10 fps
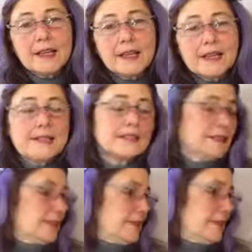and he's
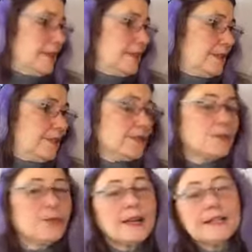turning into
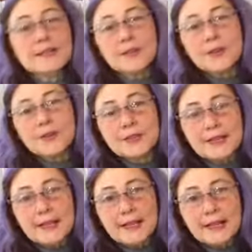those rhinestones, it
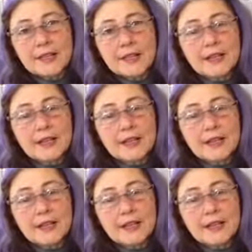can actually